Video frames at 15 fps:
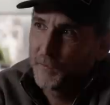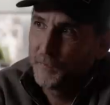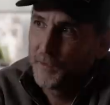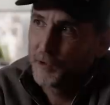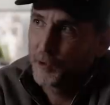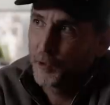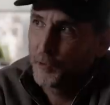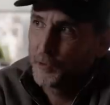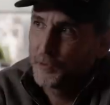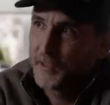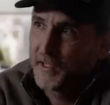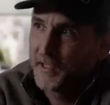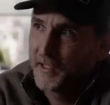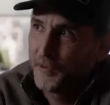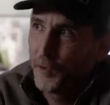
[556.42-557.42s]
to be told you
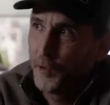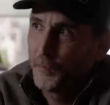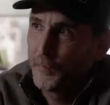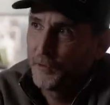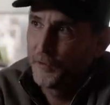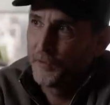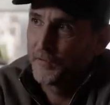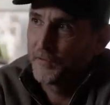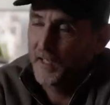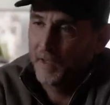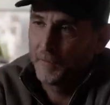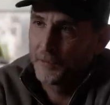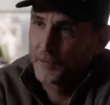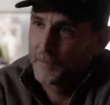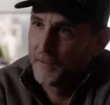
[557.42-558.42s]
can't open your
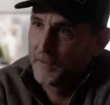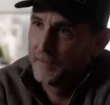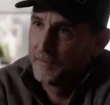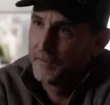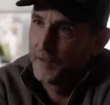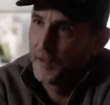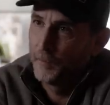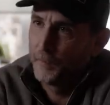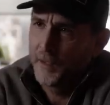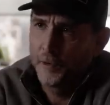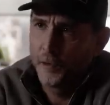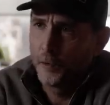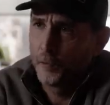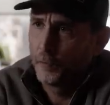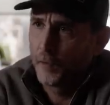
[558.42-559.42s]
establishment by
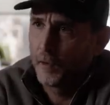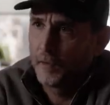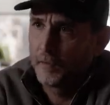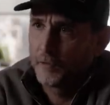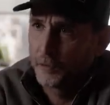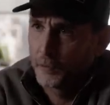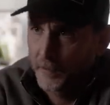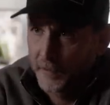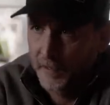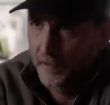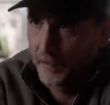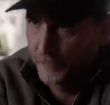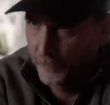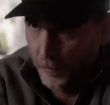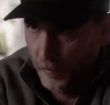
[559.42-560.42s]
no wrongdoing
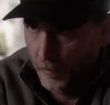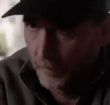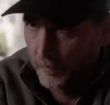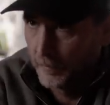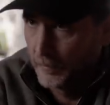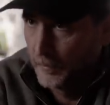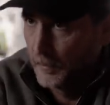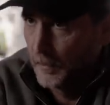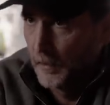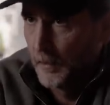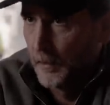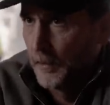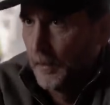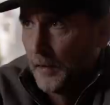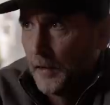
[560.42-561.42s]
of your own.
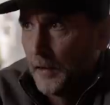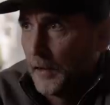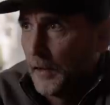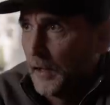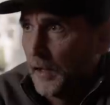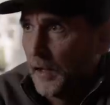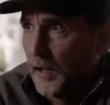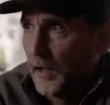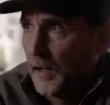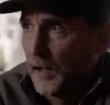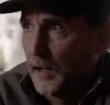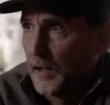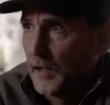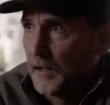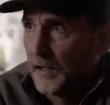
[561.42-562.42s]

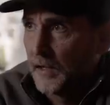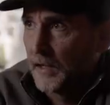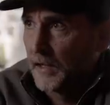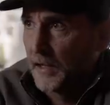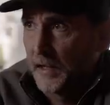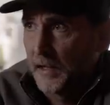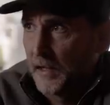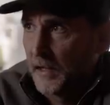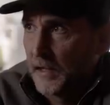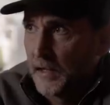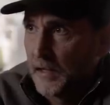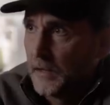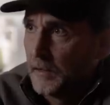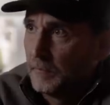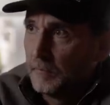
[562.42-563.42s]
Uh, it, it,
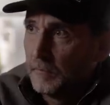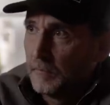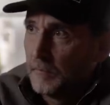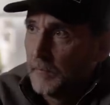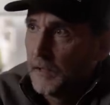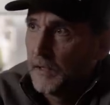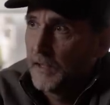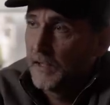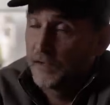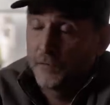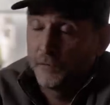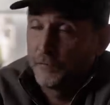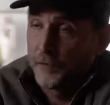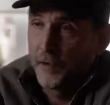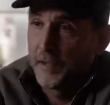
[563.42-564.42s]

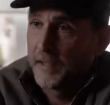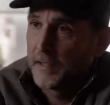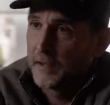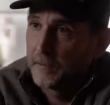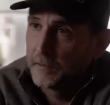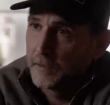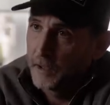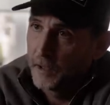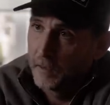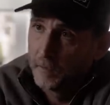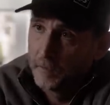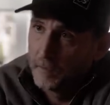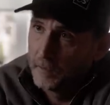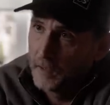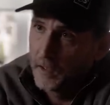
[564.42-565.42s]
it's infuriating, you know?
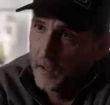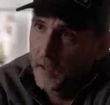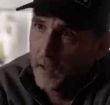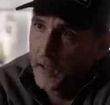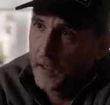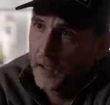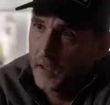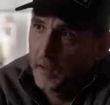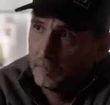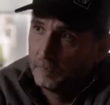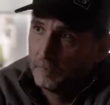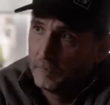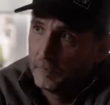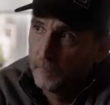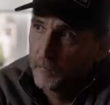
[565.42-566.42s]

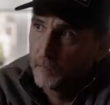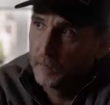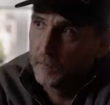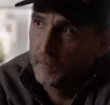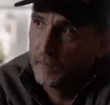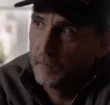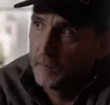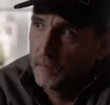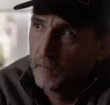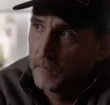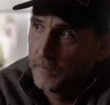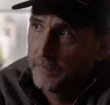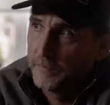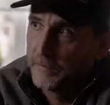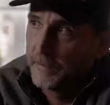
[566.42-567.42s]

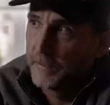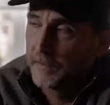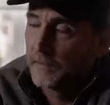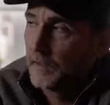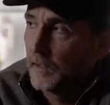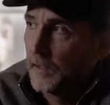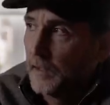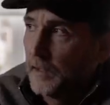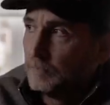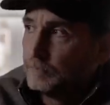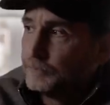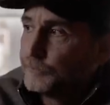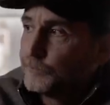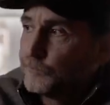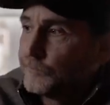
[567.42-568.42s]
Um, it, uh,
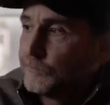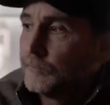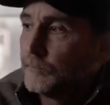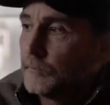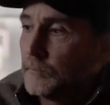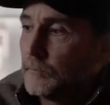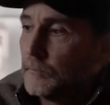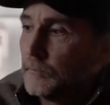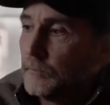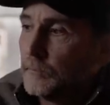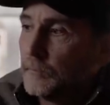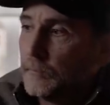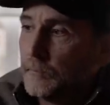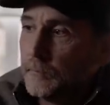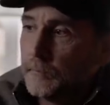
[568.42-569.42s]

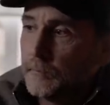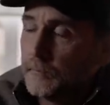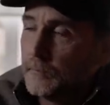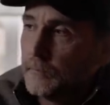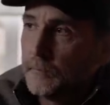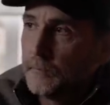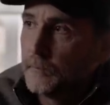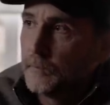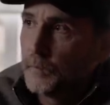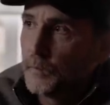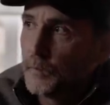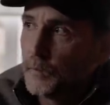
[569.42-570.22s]
you hear those stories